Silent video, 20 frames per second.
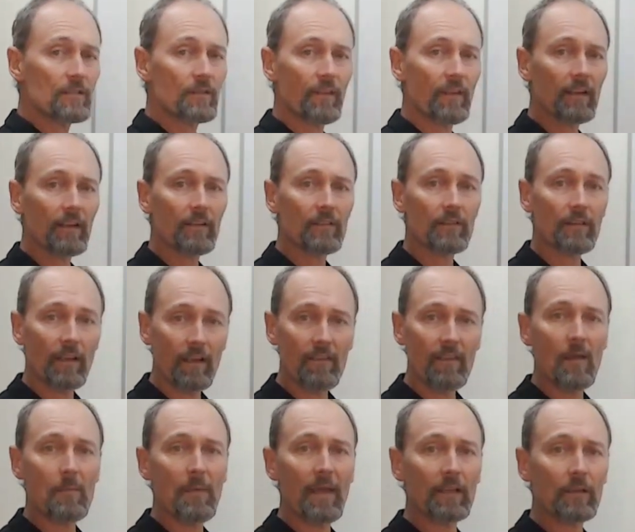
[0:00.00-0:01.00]
things, and
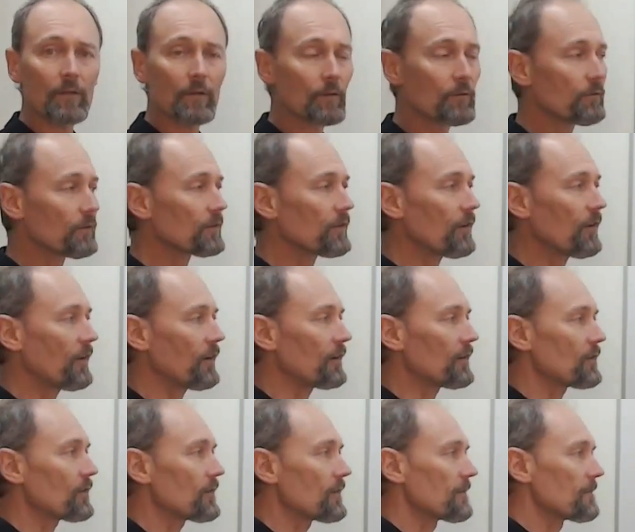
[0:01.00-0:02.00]
they make good
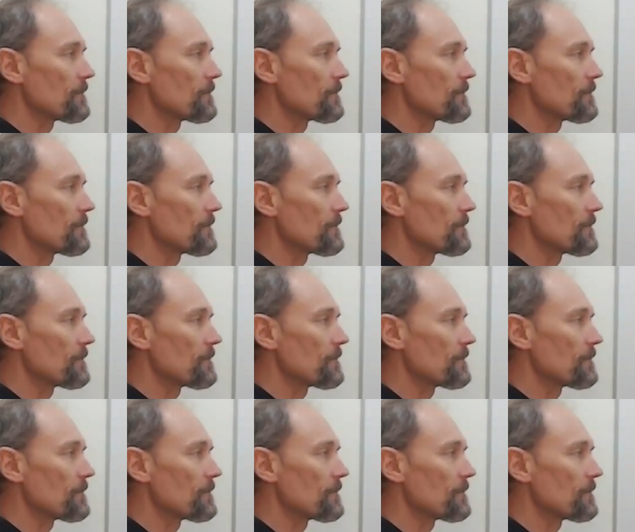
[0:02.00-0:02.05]
returns.